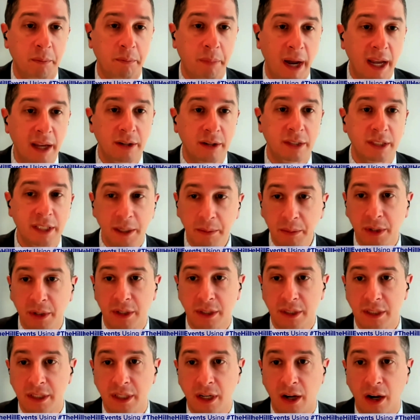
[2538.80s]

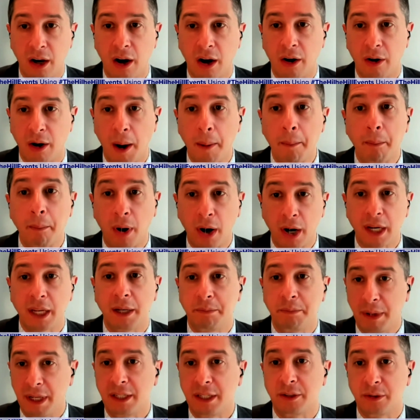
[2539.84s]
Biosimilars are a
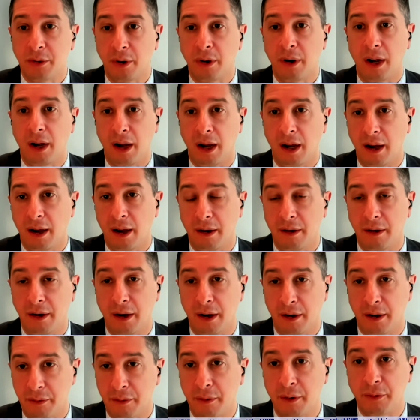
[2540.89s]
market-based
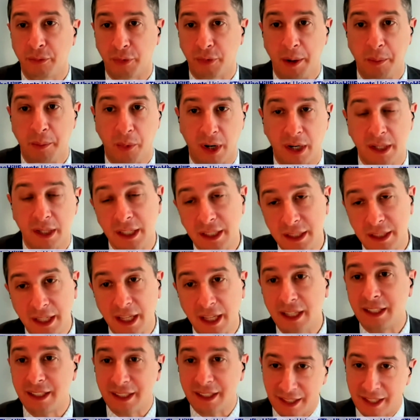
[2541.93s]
framework.
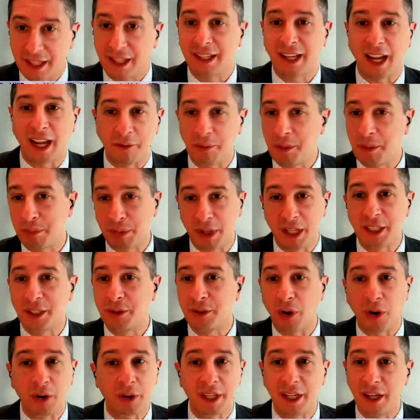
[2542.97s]
The government plays a
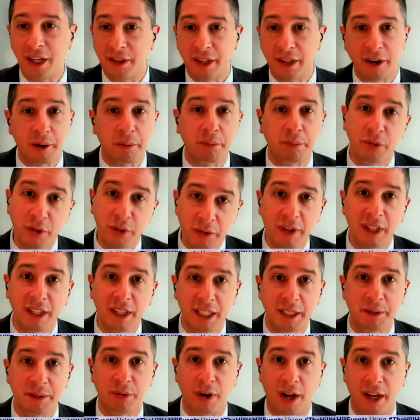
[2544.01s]
role here. They're approving
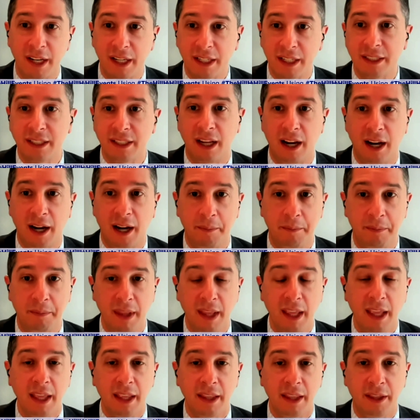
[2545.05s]
these products.
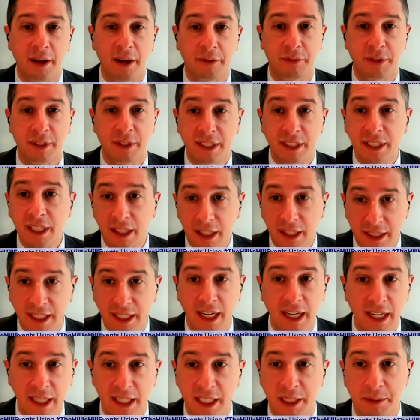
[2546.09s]
They're
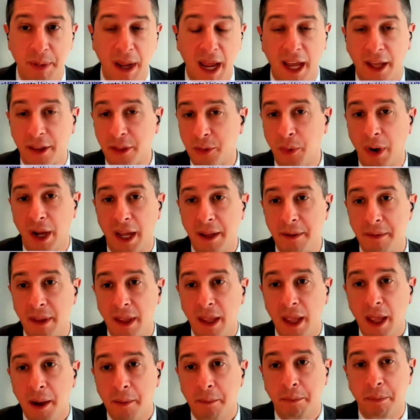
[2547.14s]
facilitating this pathway.
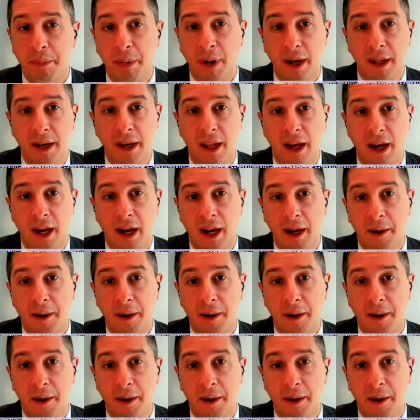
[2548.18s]
But